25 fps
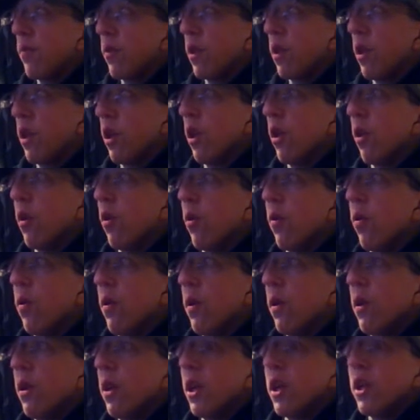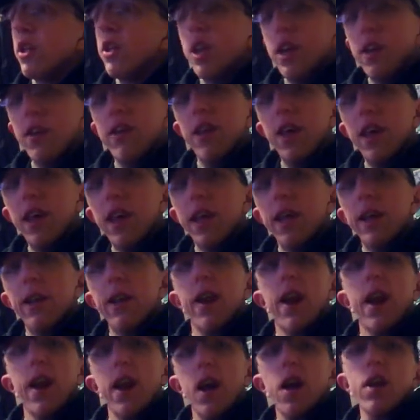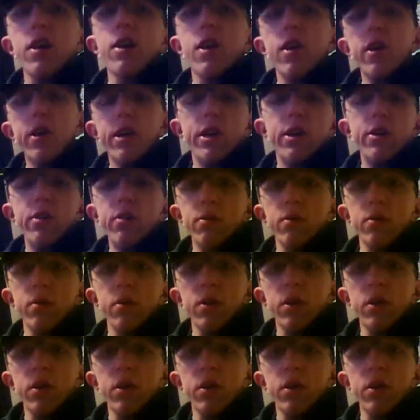you know, JC, did I not tell you?